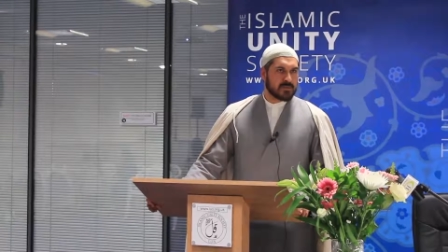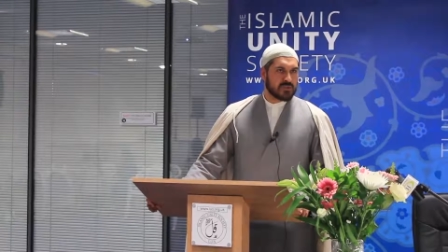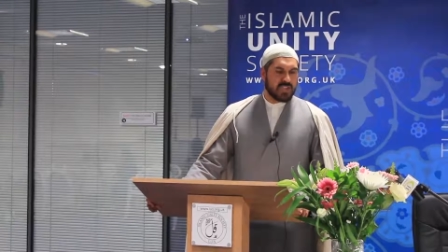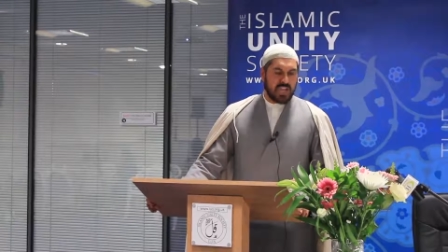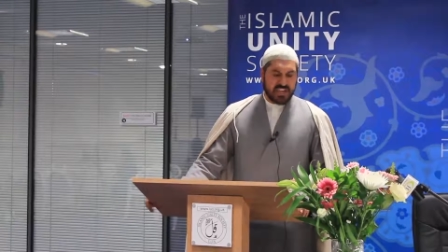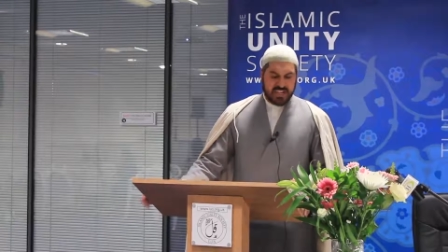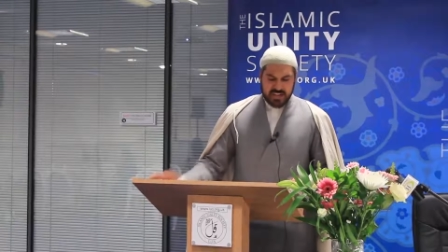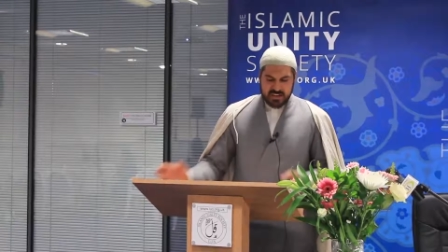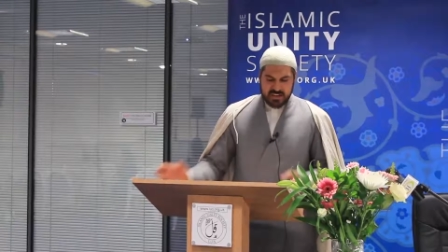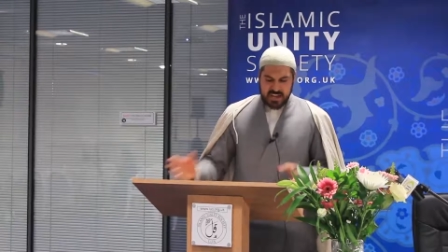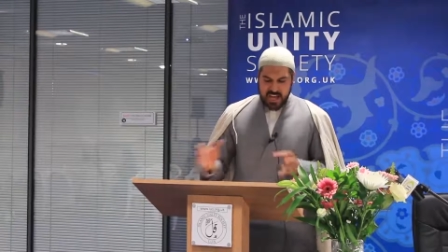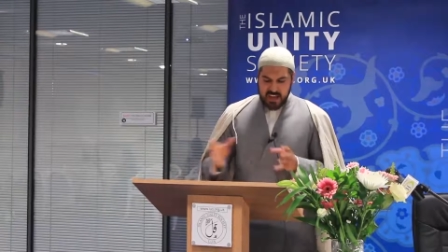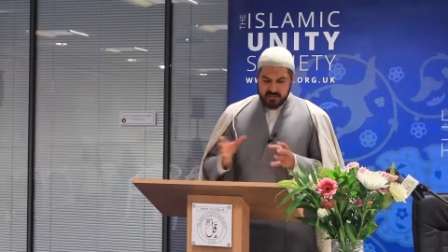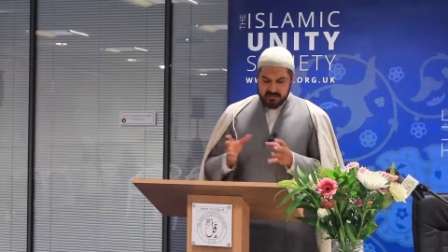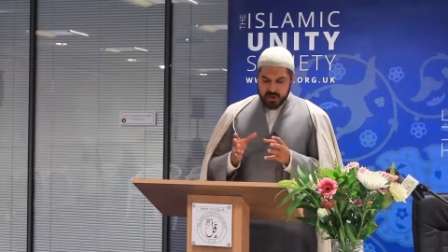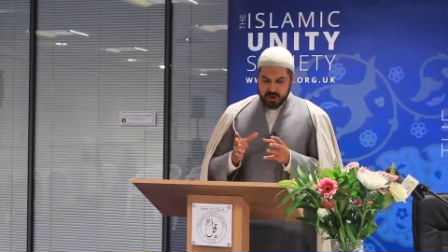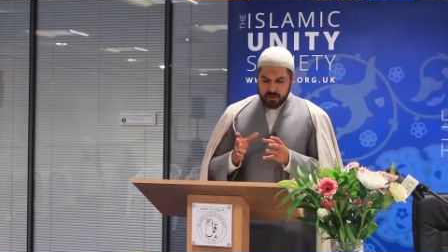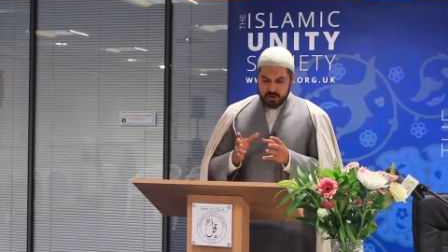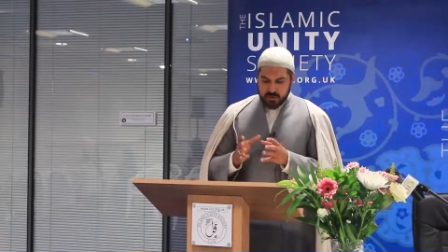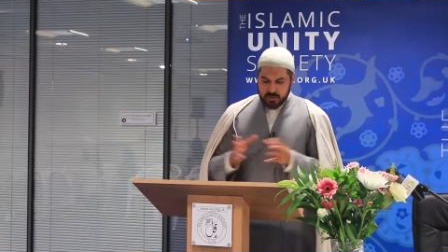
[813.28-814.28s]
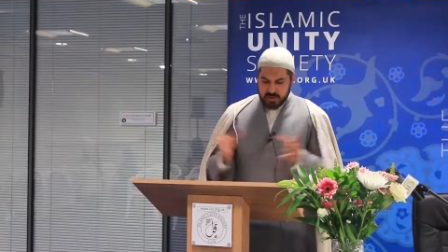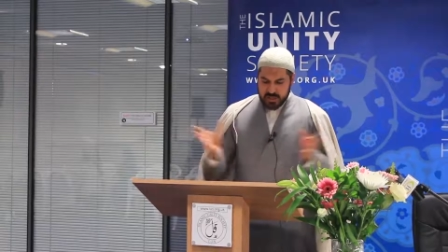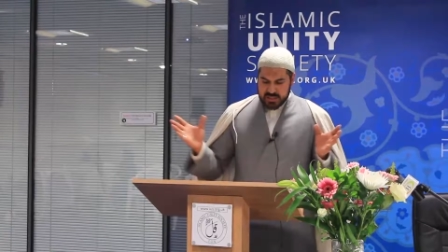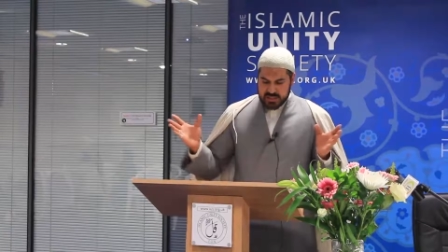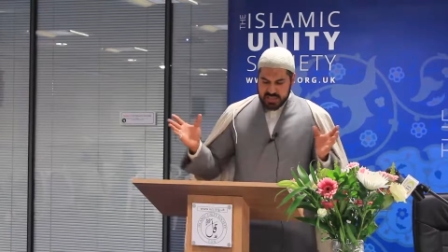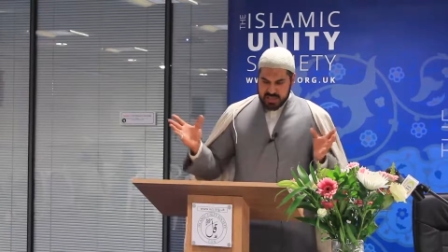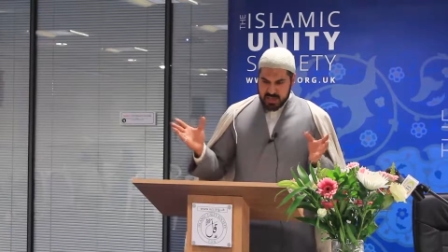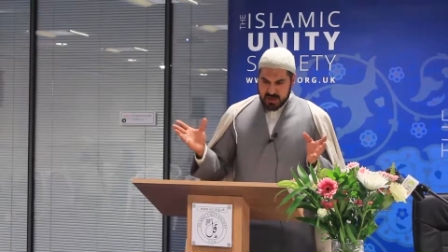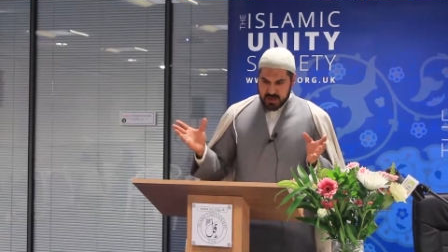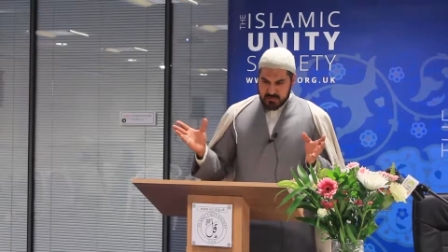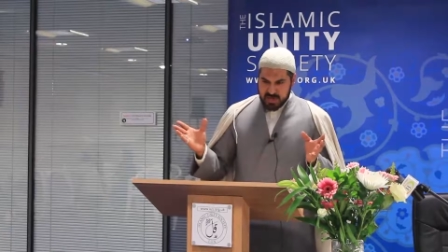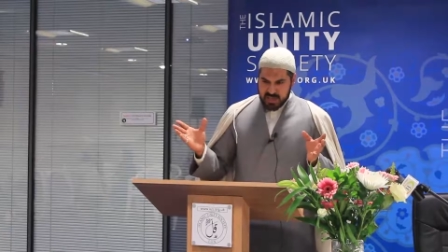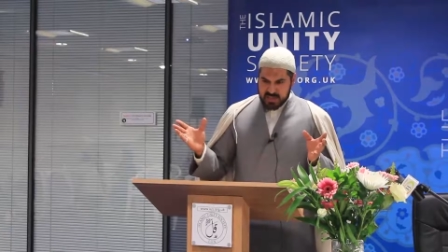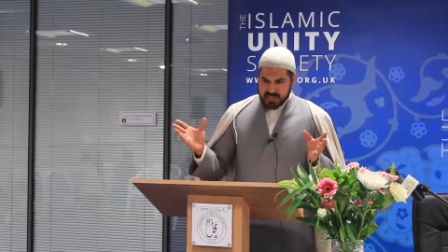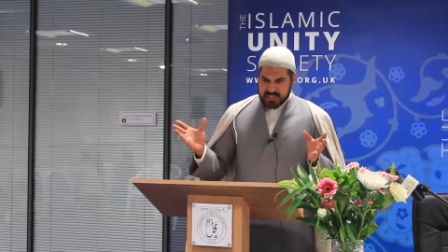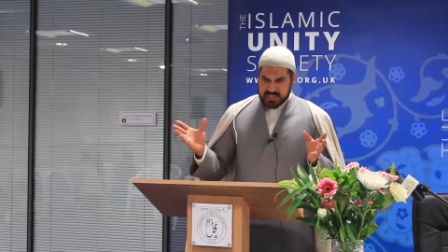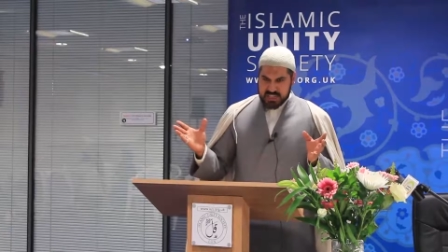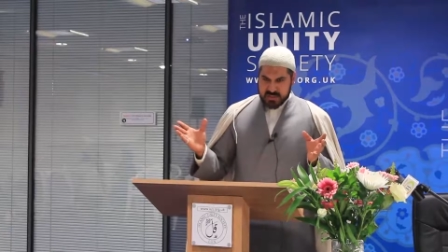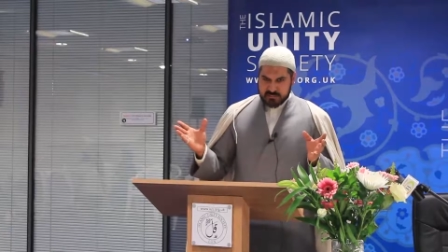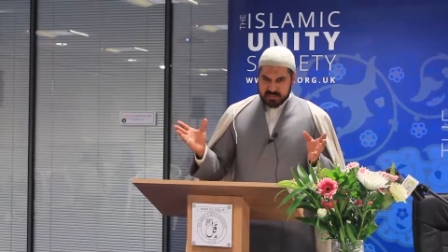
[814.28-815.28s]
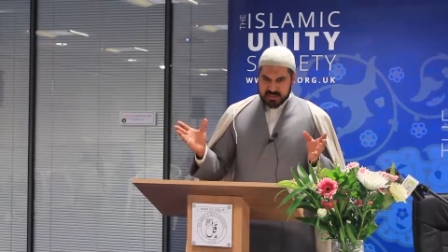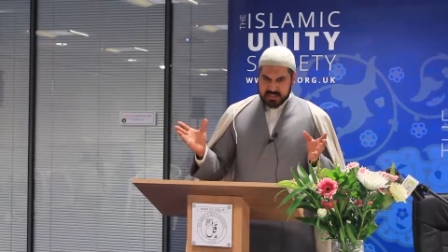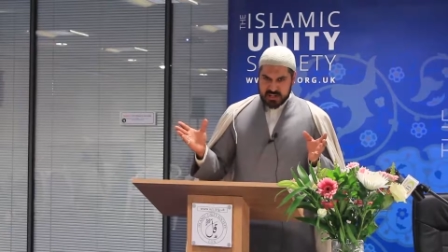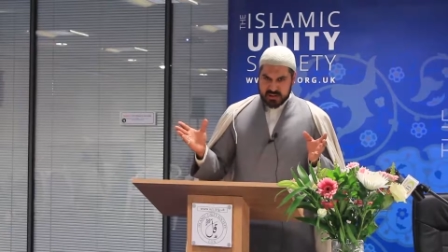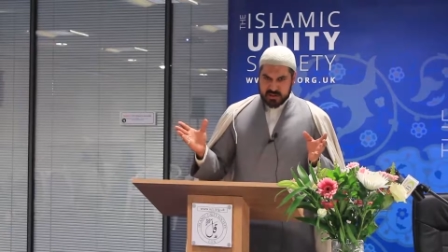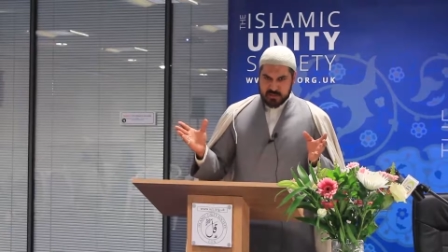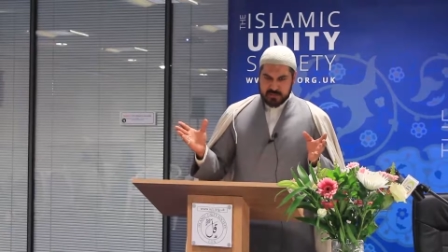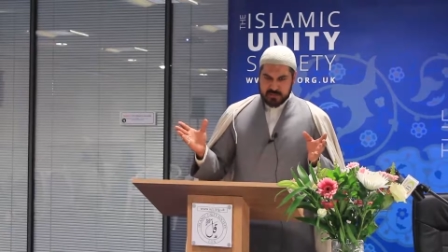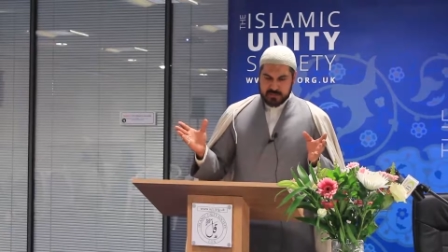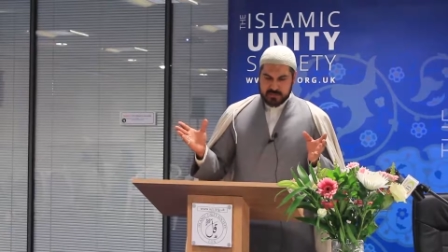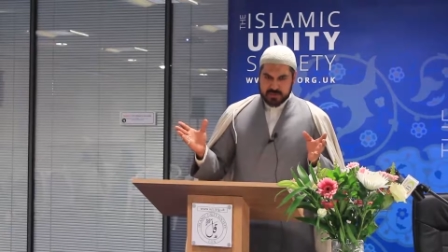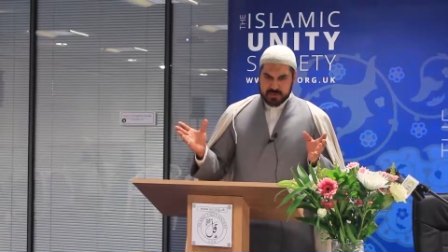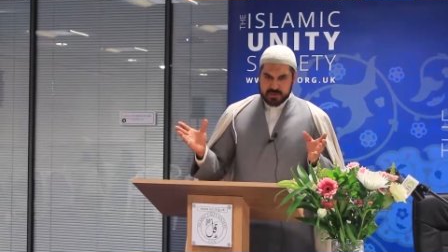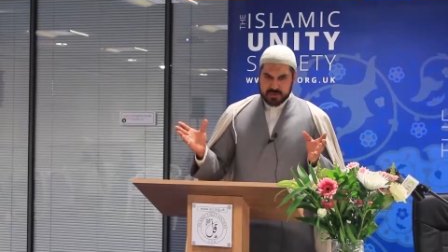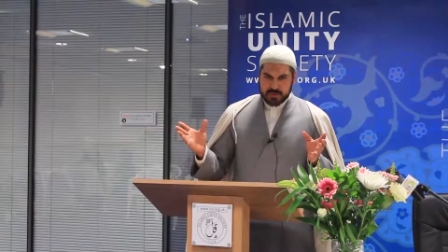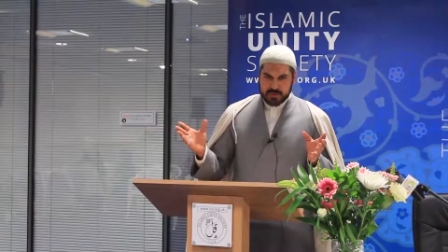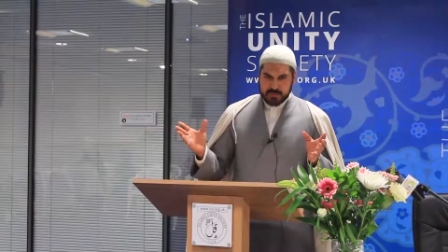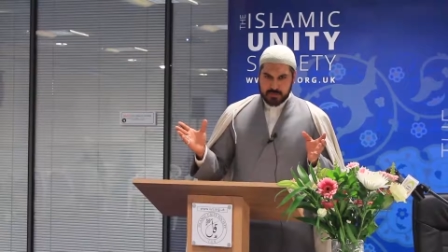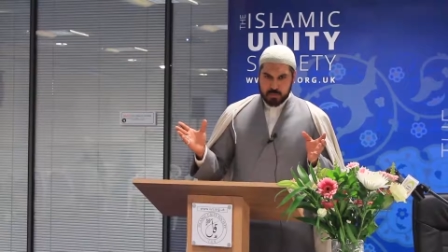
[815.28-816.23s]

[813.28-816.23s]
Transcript: They didn't have the unity amongst themselves.